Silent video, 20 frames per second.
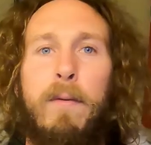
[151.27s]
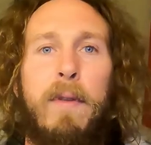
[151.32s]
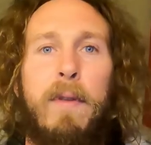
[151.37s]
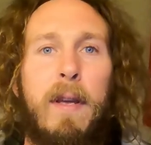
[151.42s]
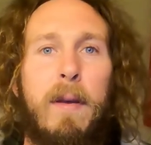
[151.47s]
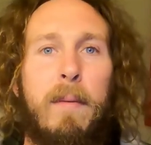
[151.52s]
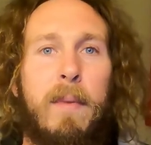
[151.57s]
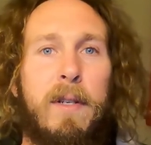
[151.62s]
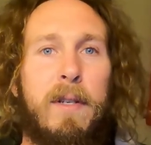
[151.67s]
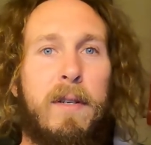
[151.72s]
of the
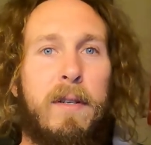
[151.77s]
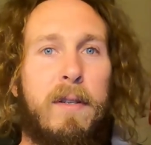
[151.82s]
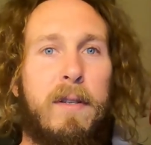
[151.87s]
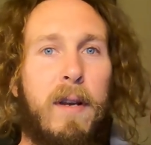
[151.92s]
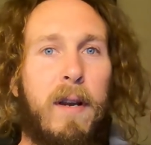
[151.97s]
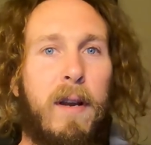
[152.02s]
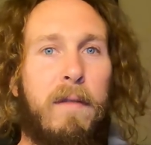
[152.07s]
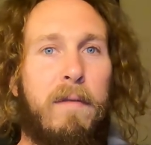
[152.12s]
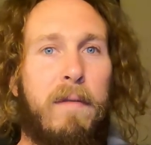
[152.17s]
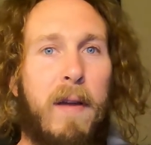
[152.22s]
images
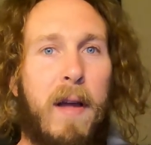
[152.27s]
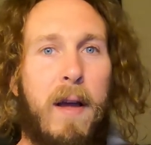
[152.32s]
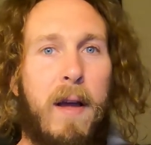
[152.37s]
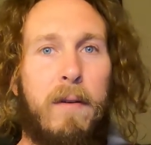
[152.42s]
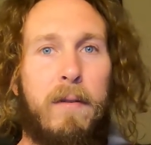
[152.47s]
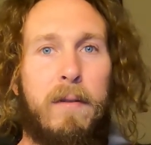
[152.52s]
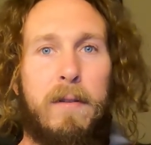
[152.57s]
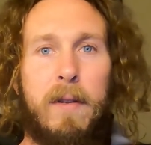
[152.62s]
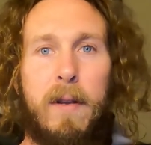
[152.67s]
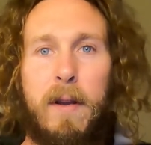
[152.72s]
that I
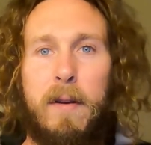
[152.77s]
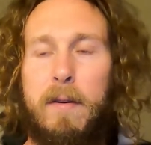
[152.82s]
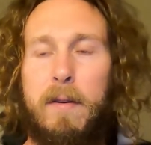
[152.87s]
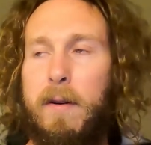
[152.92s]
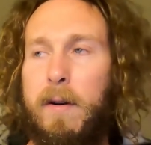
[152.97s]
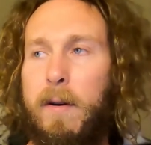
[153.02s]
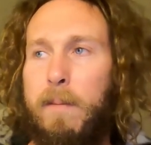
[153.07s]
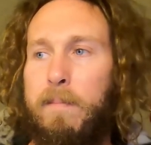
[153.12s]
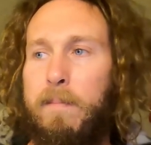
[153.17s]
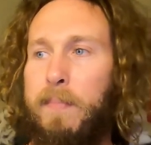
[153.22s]
found
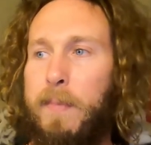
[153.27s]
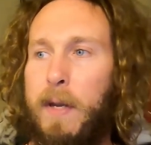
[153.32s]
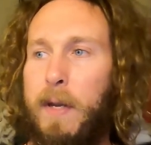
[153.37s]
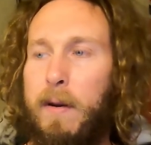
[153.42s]
under,